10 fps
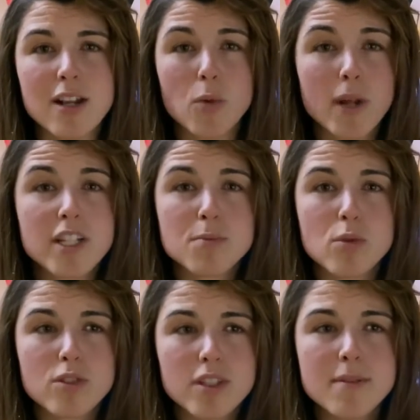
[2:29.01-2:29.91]
awareness
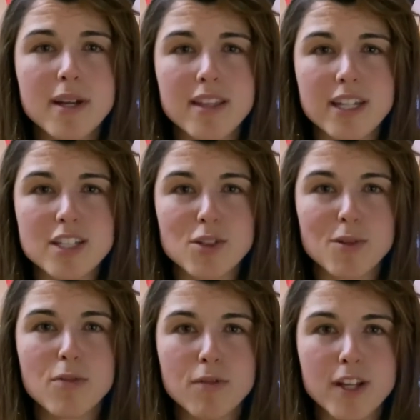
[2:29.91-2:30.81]
brought to them, I think it's a
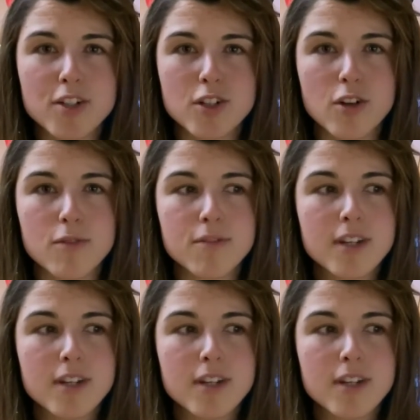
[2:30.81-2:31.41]
real reflection of